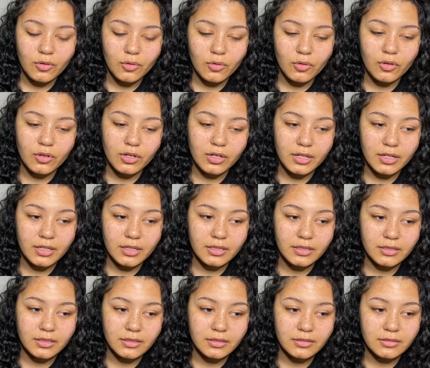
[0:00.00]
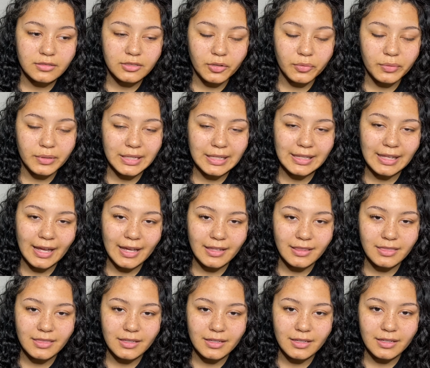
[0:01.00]
or don't really
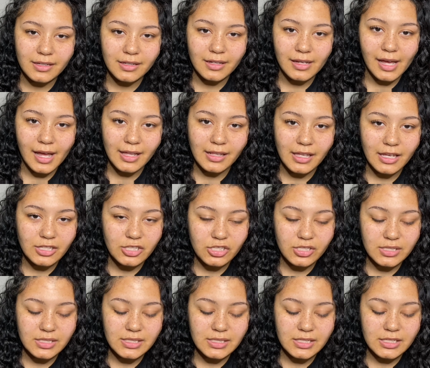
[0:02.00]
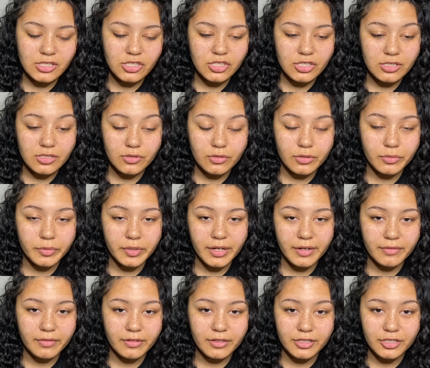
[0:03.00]
like the eyelash extensions or whatever.